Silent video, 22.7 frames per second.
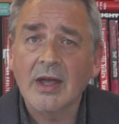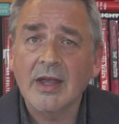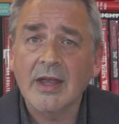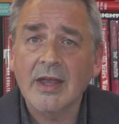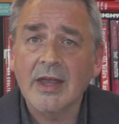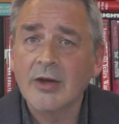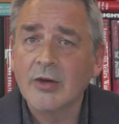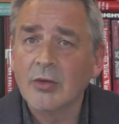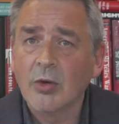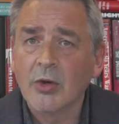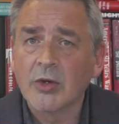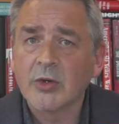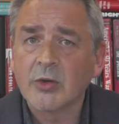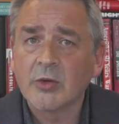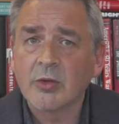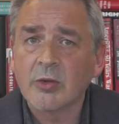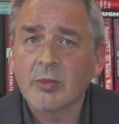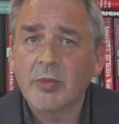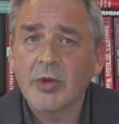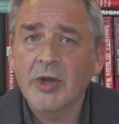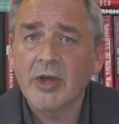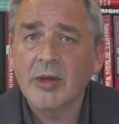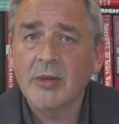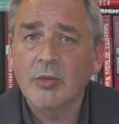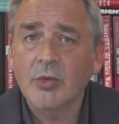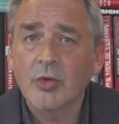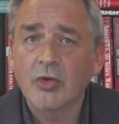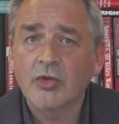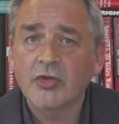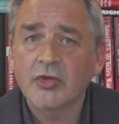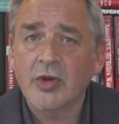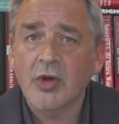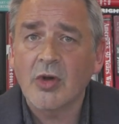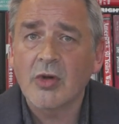in order to appear
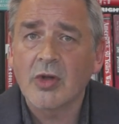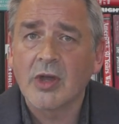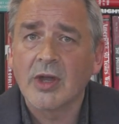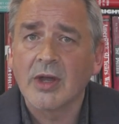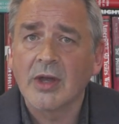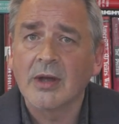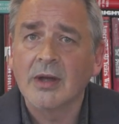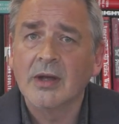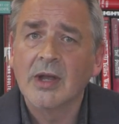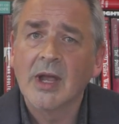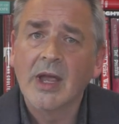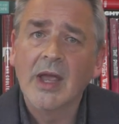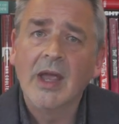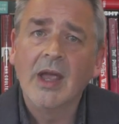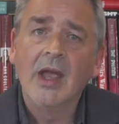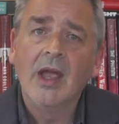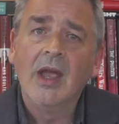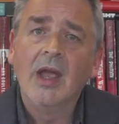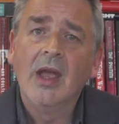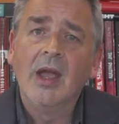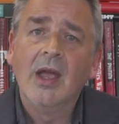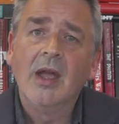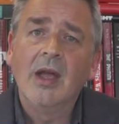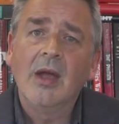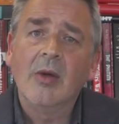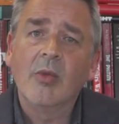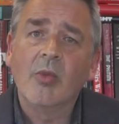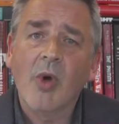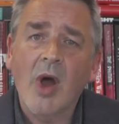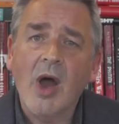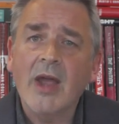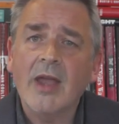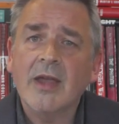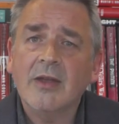more shocking?
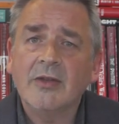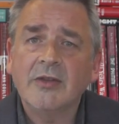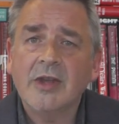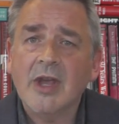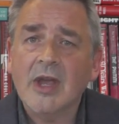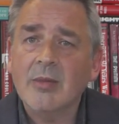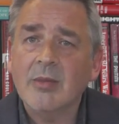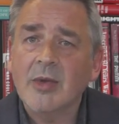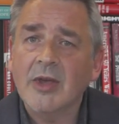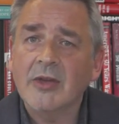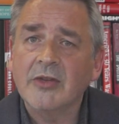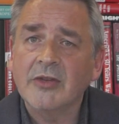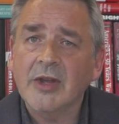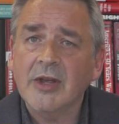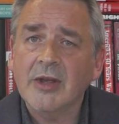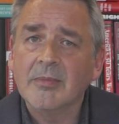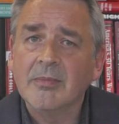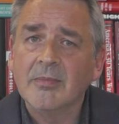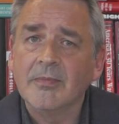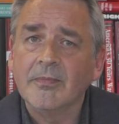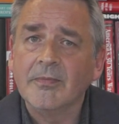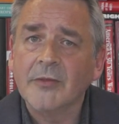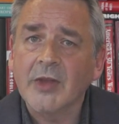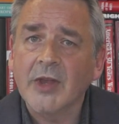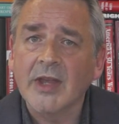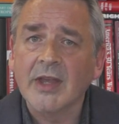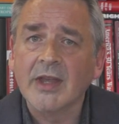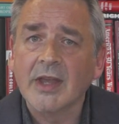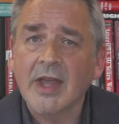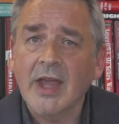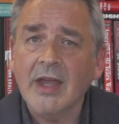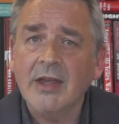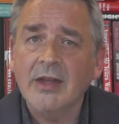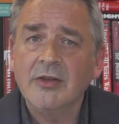Why is the MSM
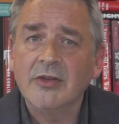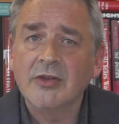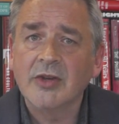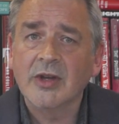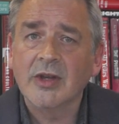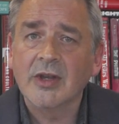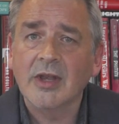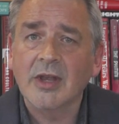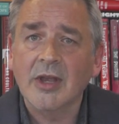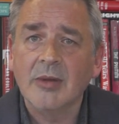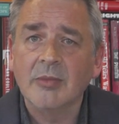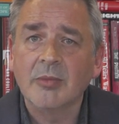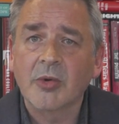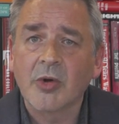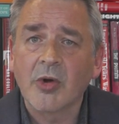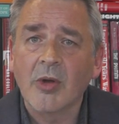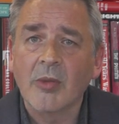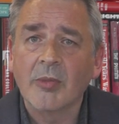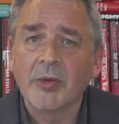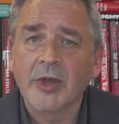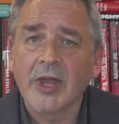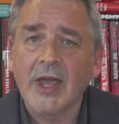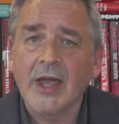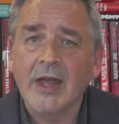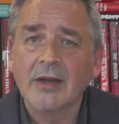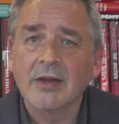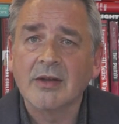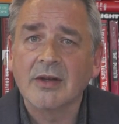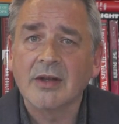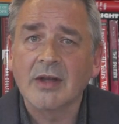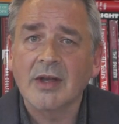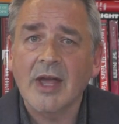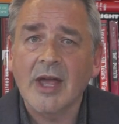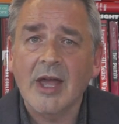engaging in
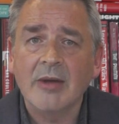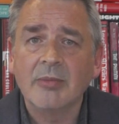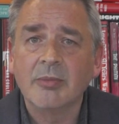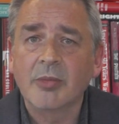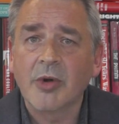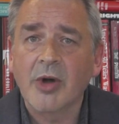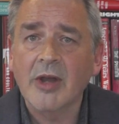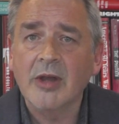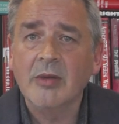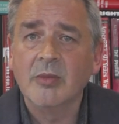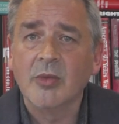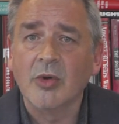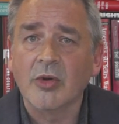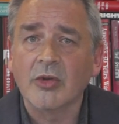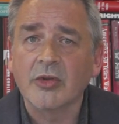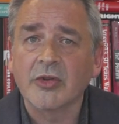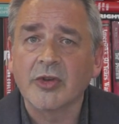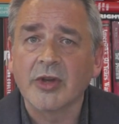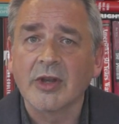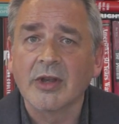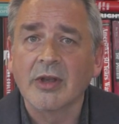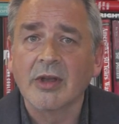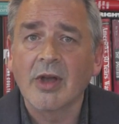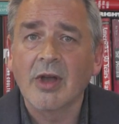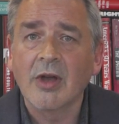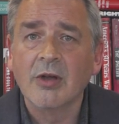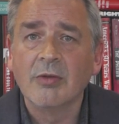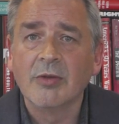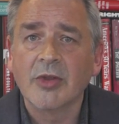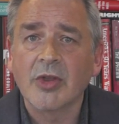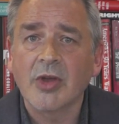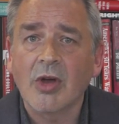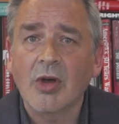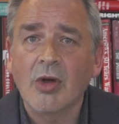propaganda and brainwashing
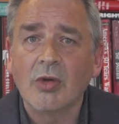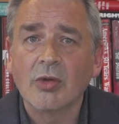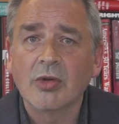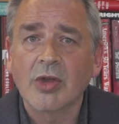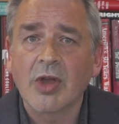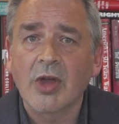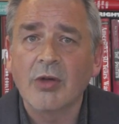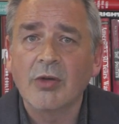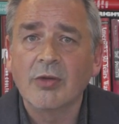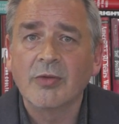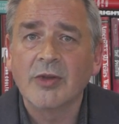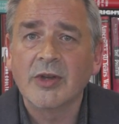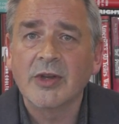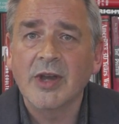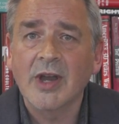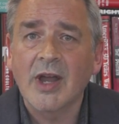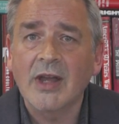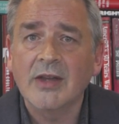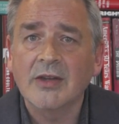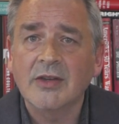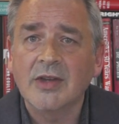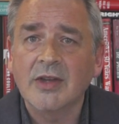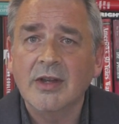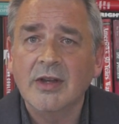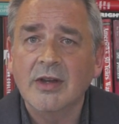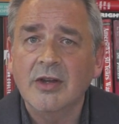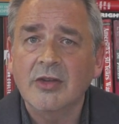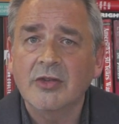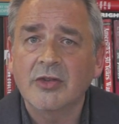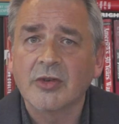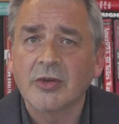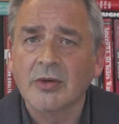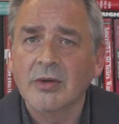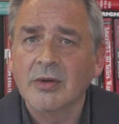over the whole COVID-19
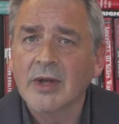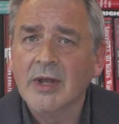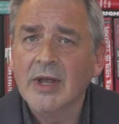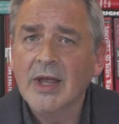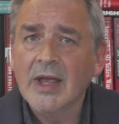issue?